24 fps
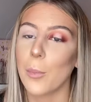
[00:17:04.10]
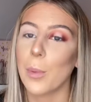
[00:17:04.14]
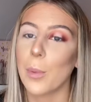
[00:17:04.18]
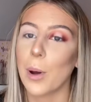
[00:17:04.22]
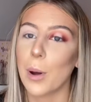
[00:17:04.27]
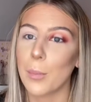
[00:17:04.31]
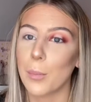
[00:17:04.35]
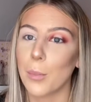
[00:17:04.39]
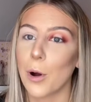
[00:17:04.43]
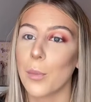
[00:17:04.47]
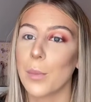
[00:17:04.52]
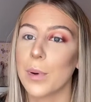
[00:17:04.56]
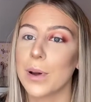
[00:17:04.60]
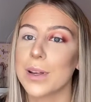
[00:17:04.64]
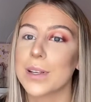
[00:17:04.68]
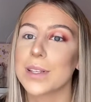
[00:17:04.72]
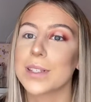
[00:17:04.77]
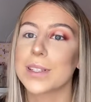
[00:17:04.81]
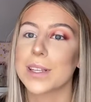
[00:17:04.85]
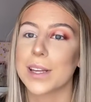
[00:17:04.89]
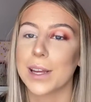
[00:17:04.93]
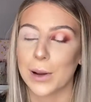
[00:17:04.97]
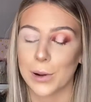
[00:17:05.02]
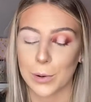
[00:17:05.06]
but I promise
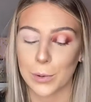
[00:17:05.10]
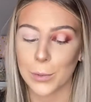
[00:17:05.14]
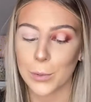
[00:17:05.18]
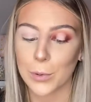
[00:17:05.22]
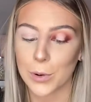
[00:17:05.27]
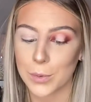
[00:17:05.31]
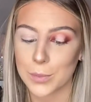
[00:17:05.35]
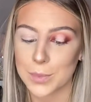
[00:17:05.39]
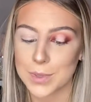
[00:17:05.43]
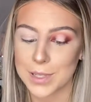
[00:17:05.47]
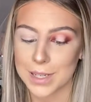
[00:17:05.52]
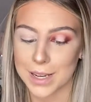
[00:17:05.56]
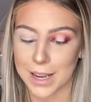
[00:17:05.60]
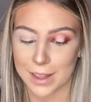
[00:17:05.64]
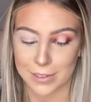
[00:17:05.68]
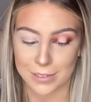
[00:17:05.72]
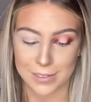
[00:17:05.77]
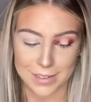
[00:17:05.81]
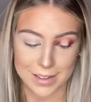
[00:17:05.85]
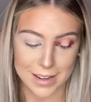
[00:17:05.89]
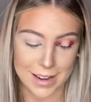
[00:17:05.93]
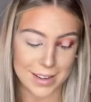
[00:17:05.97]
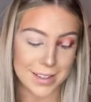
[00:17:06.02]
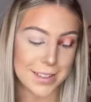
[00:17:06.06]
it'll all come together
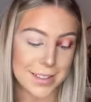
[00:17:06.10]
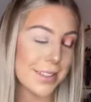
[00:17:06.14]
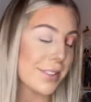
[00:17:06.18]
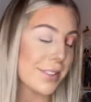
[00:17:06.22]
in the end.